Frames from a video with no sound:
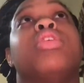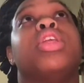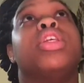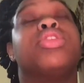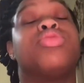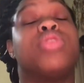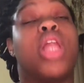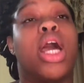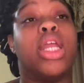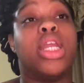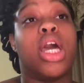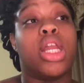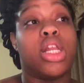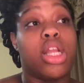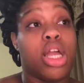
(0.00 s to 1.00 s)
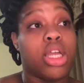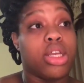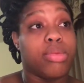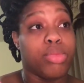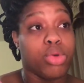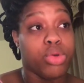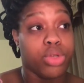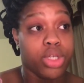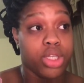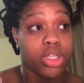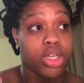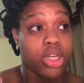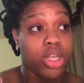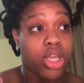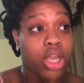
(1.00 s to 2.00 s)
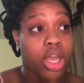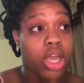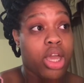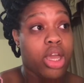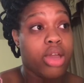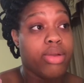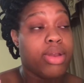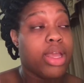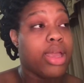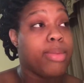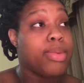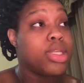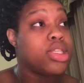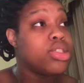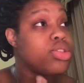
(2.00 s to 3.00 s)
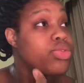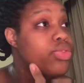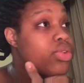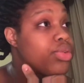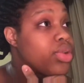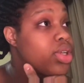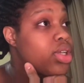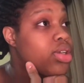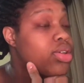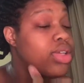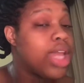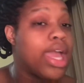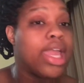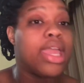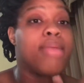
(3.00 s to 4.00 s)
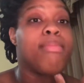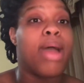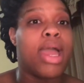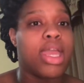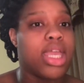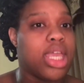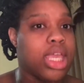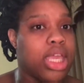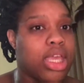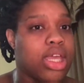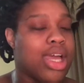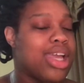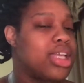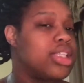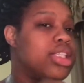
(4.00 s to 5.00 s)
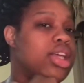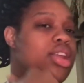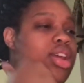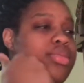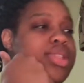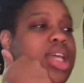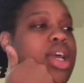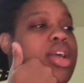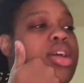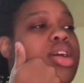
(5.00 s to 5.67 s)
this was like 9 o'clock in the morning. I was like, bitch, is you for real? Like, in my head. I ain't saying, I was like,